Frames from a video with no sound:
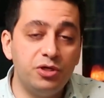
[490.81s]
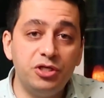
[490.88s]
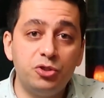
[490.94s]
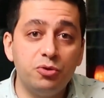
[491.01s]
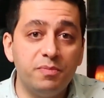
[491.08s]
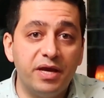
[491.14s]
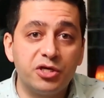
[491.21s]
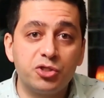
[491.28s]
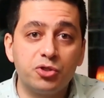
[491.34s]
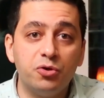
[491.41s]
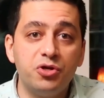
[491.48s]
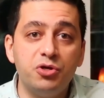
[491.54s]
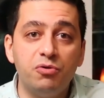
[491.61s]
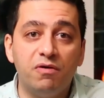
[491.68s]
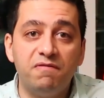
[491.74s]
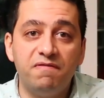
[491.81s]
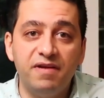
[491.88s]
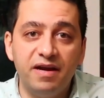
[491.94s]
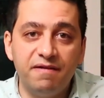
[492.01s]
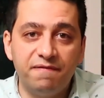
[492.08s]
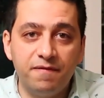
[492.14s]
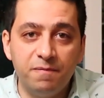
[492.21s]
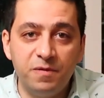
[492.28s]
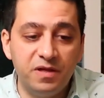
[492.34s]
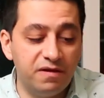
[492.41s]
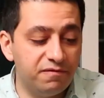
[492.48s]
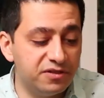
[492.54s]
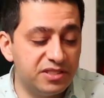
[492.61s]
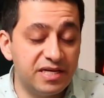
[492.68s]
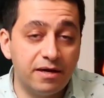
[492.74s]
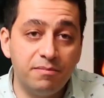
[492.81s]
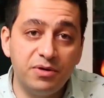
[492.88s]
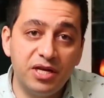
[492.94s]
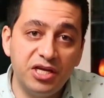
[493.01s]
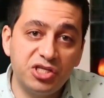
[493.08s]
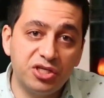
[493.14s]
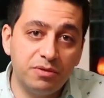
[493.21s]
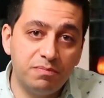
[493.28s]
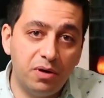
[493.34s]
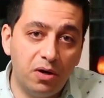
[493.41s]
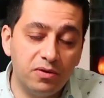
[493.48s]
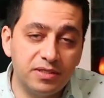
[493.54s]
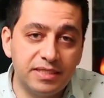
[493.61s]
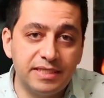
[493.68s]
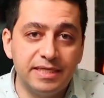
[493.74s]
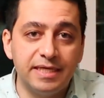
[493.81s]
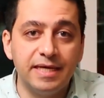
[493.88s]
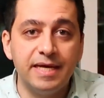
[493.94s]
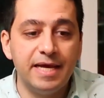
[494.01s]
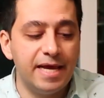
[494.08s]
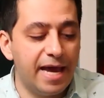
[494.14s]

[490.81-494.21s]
You need to make sure you are very familiar with termination policy,